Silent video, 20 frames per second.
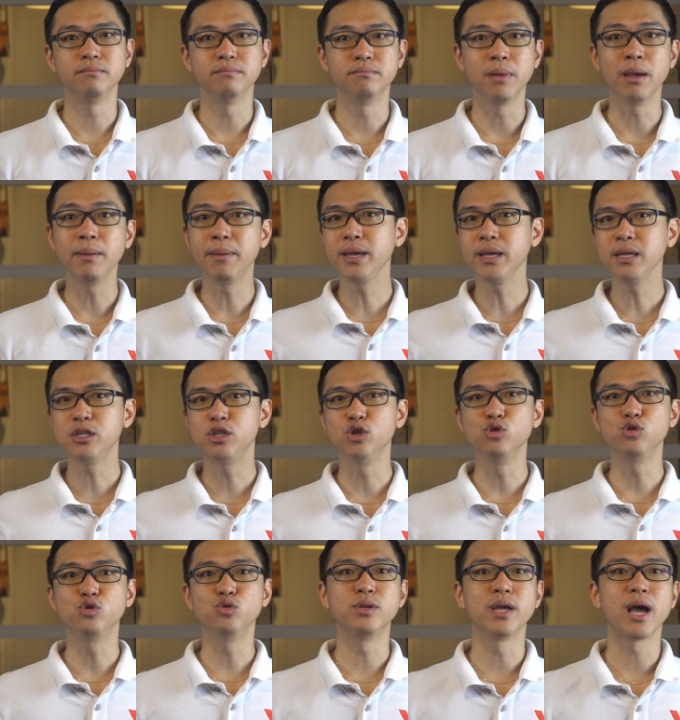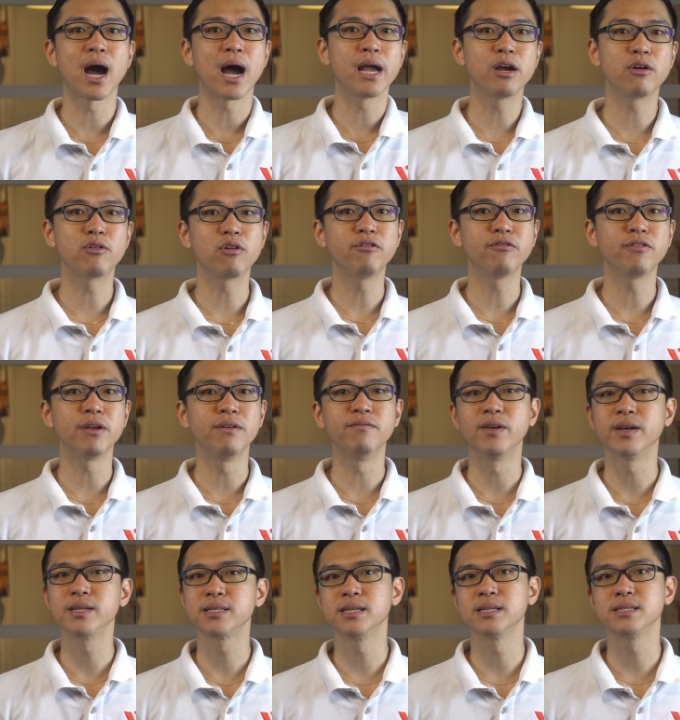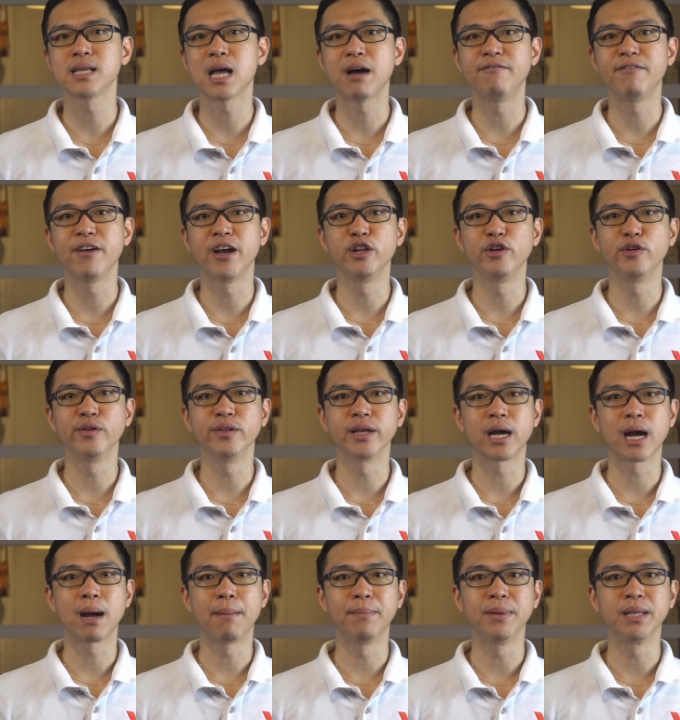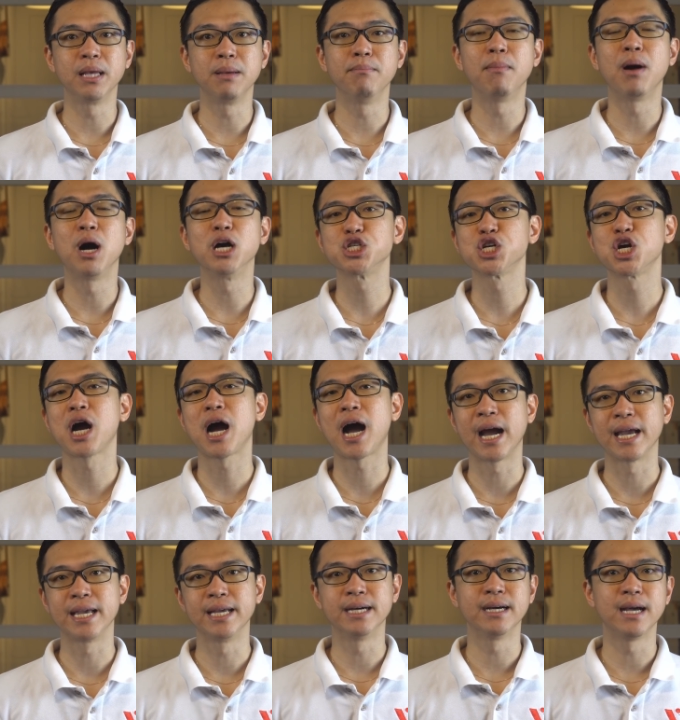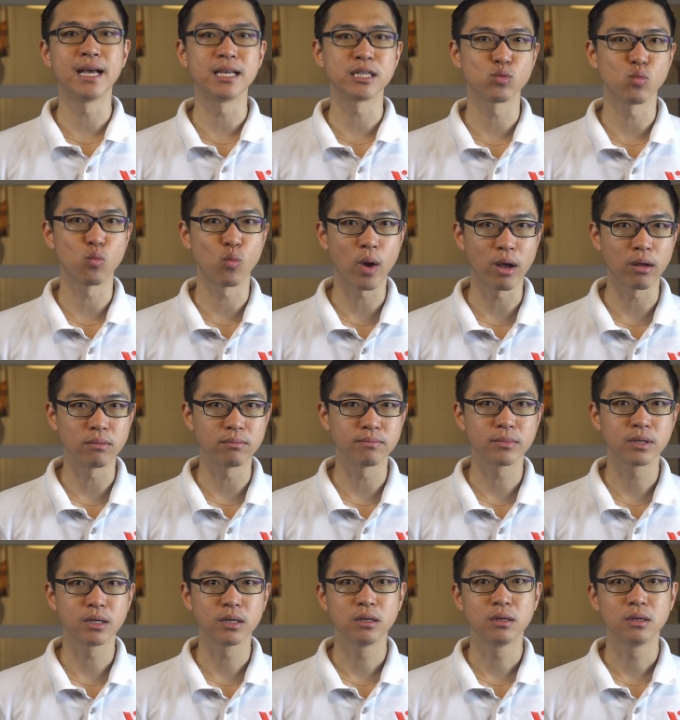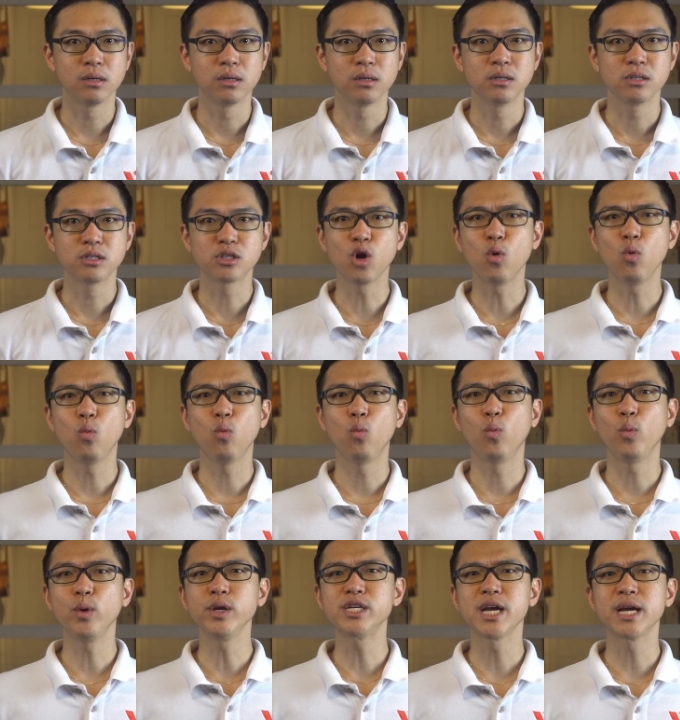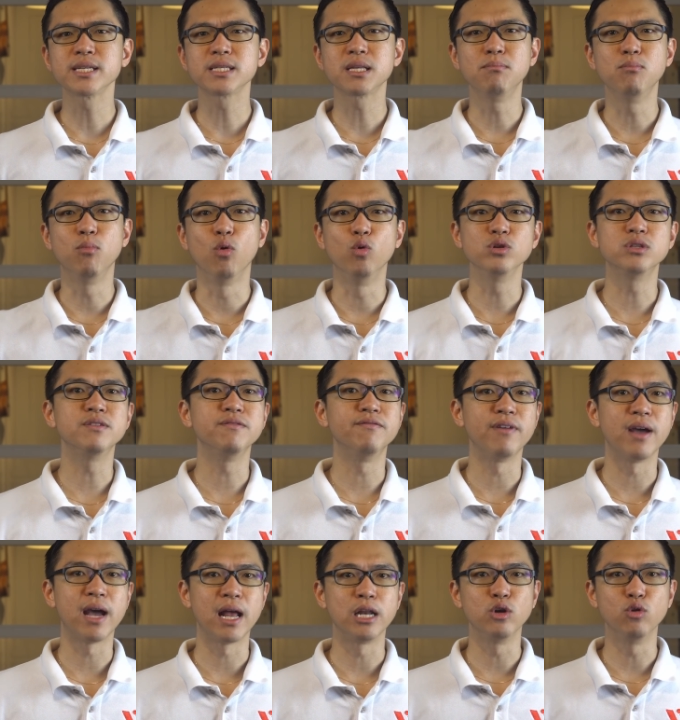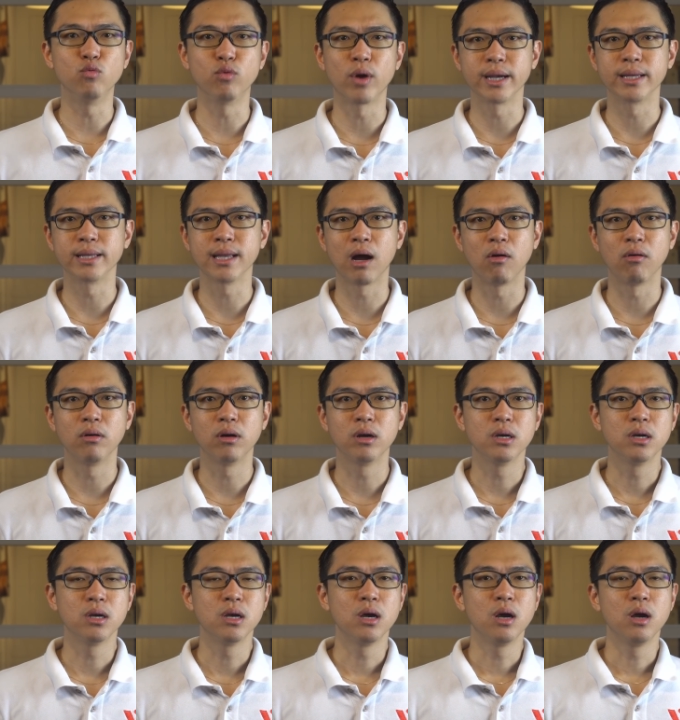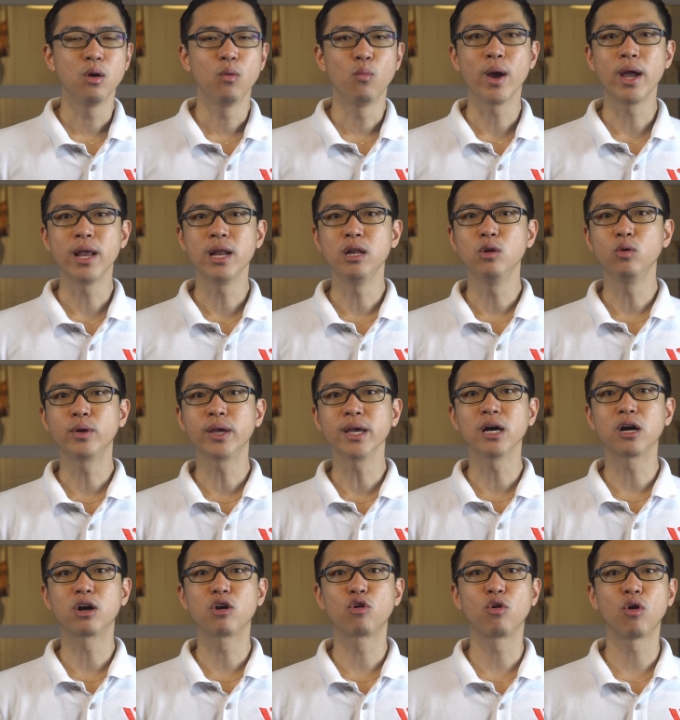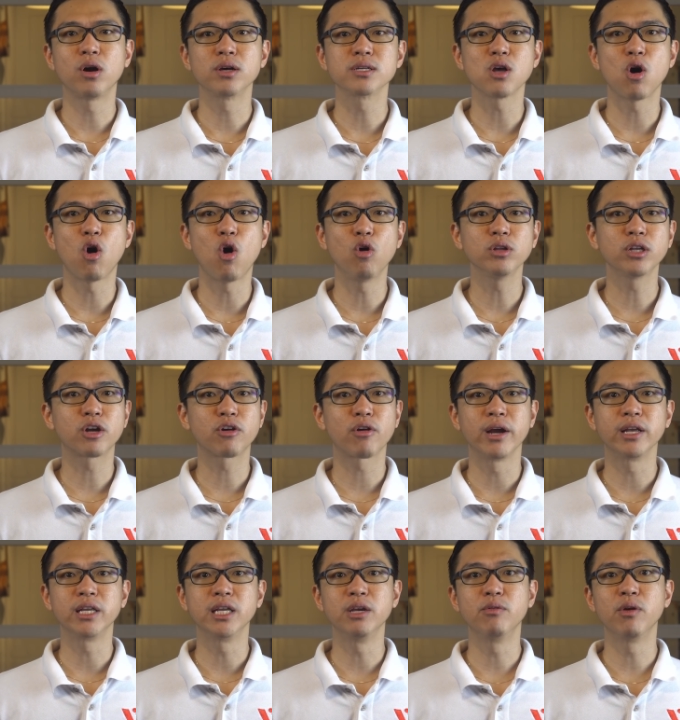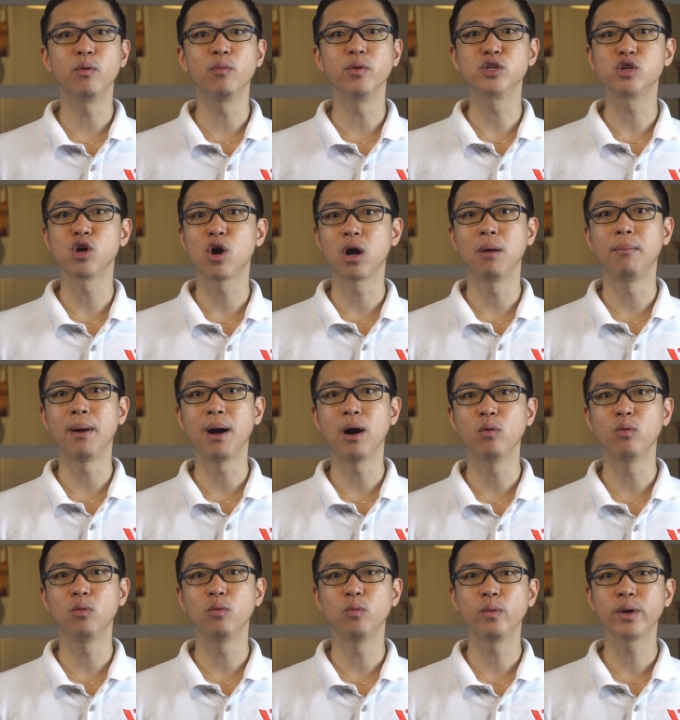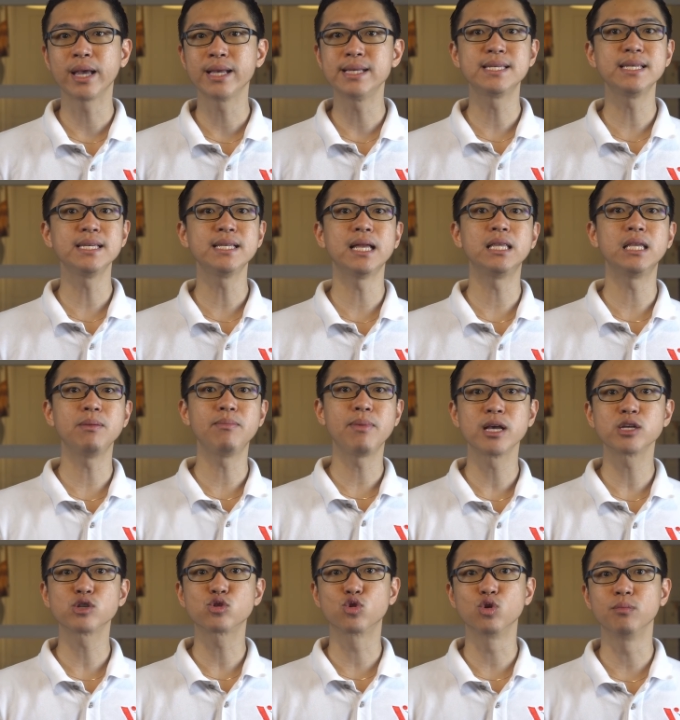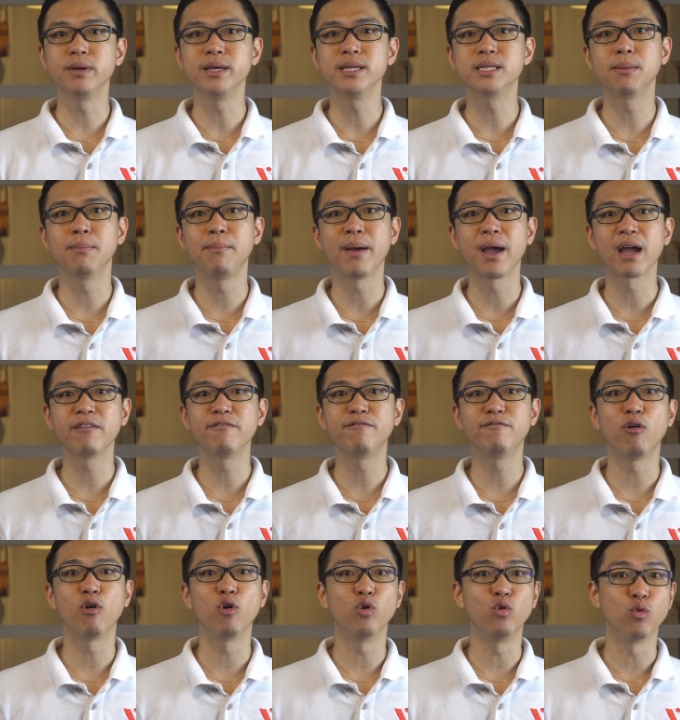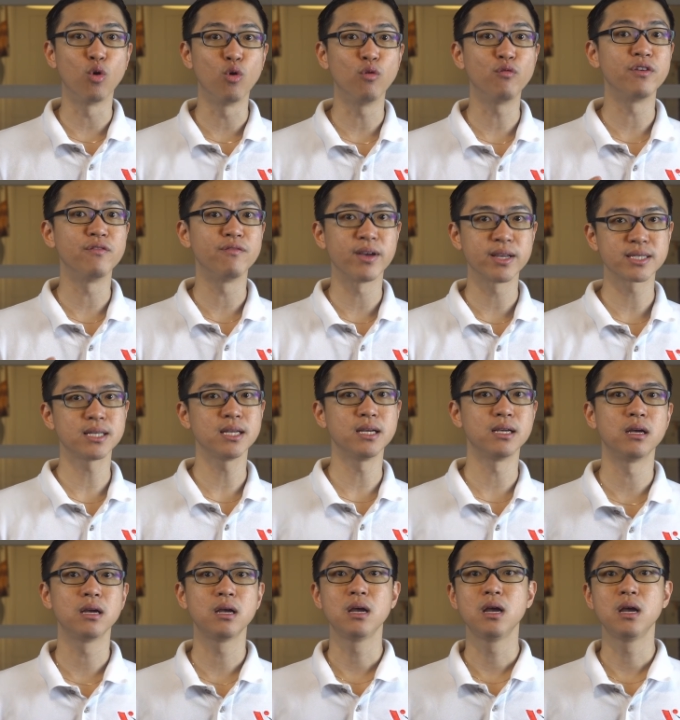Maybe due to their higher growth, investors are valuing the company much higher as well. So which has the most value right now? When looking across all the criteria we talk about, we can see that DBS Group is the bank for growth investor,